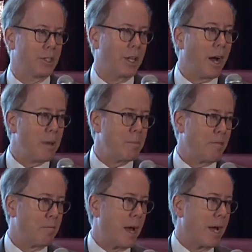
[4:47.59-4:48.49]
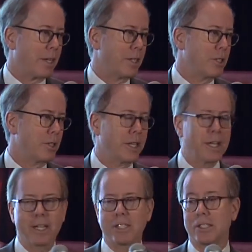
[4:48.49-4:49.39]
The IMF package, the
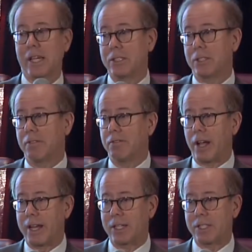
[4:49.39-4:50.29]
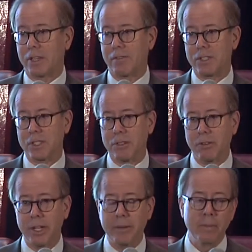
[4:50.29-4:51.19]
extended financing
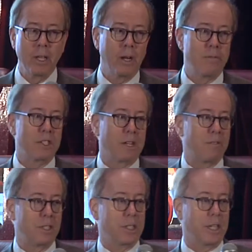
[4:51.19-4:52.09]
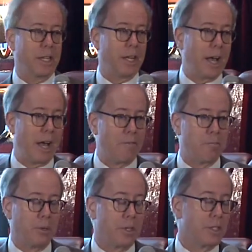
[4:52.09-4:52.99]
facility of $17.5
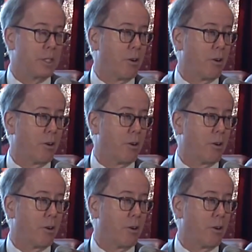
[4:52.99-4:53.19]
billion,